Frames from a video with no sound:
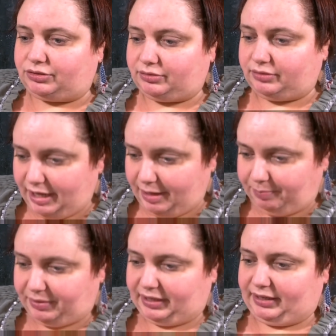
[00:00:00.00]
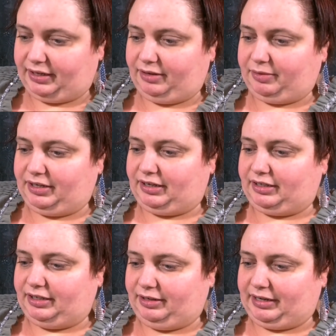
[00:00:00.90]
tripping. Here we are.
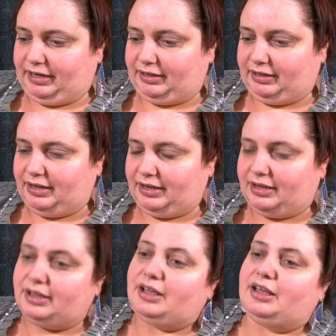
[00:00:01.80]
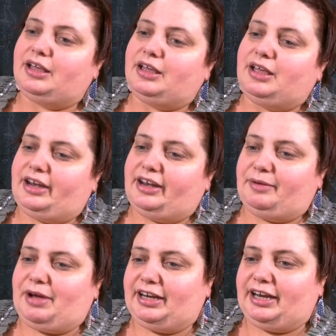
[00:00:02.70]
Here we are. And
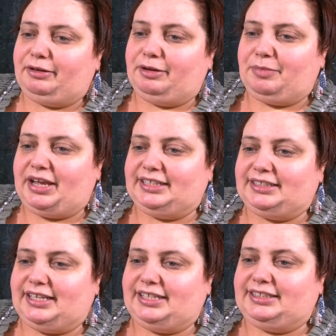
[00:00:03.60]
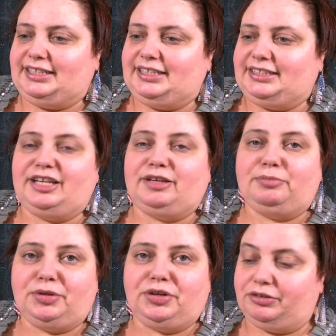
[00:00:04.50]
I named it my S S C C
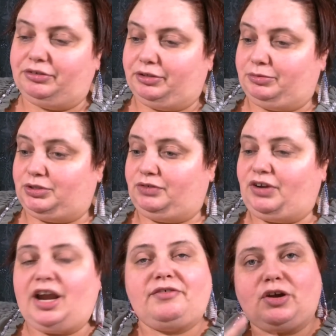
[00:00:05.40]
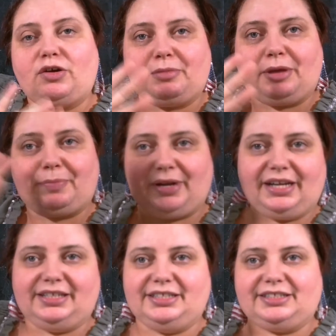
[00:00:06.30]
Beauty Group. So if I ever go to my
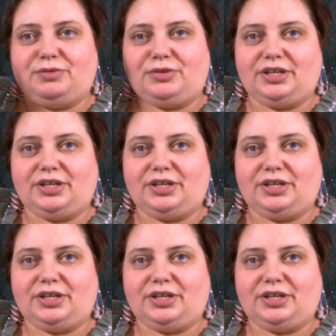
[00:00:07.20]
playlist and